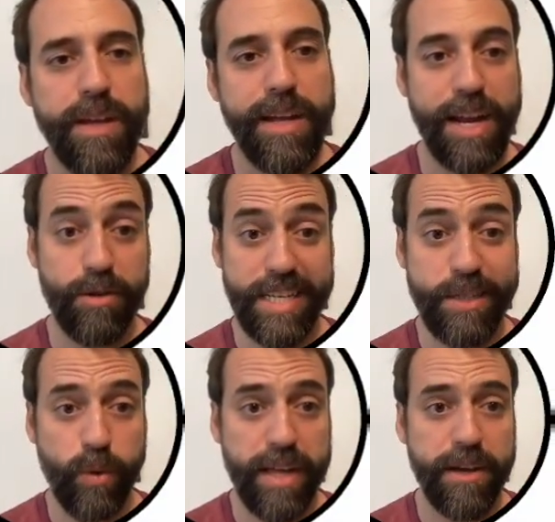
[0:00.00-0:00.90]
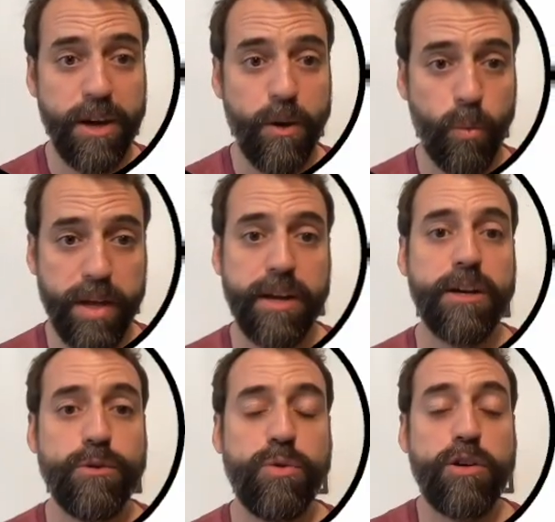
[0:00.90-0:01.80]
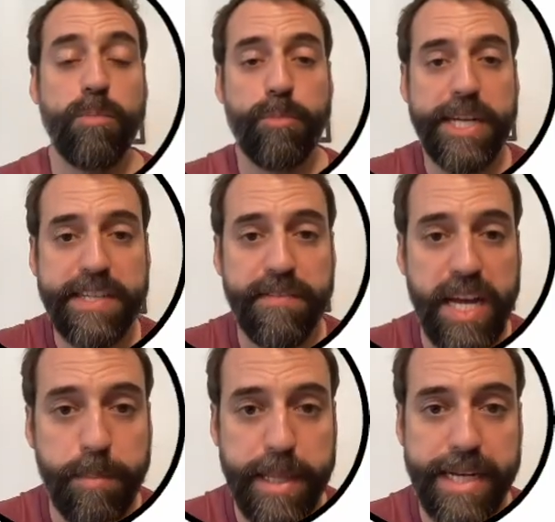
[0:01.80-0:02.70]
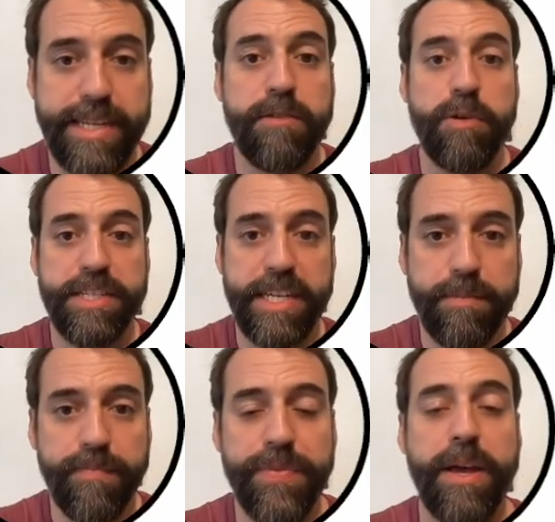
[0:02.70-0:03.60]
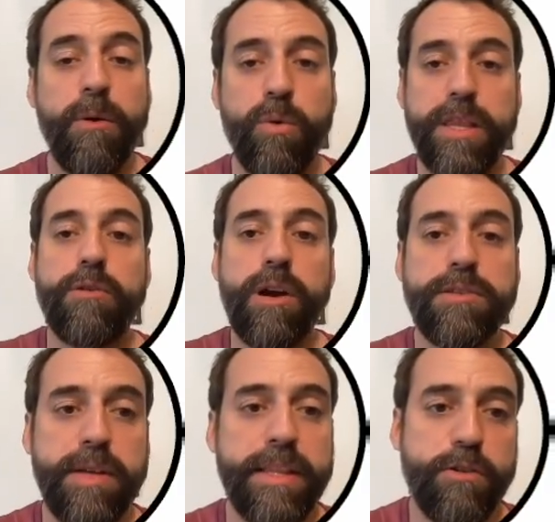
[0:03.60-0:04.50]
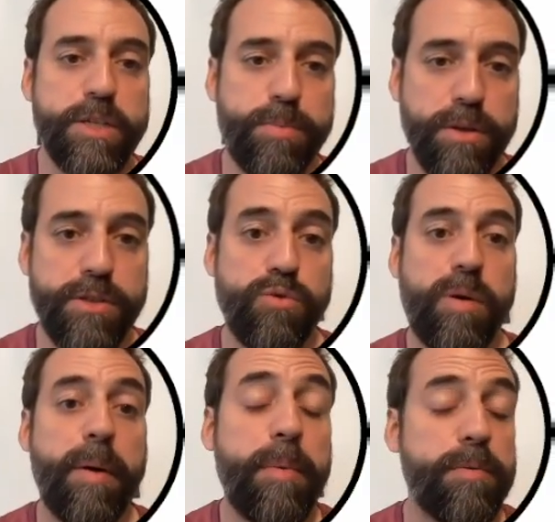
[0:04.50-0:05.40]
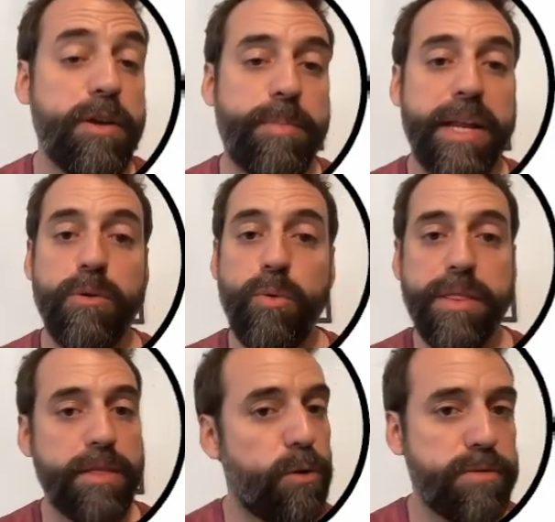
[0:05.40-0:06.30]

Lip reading: Now, in this way, we can go to a compressive epitaxial regime where the ground state corresponds to a bubble domain with no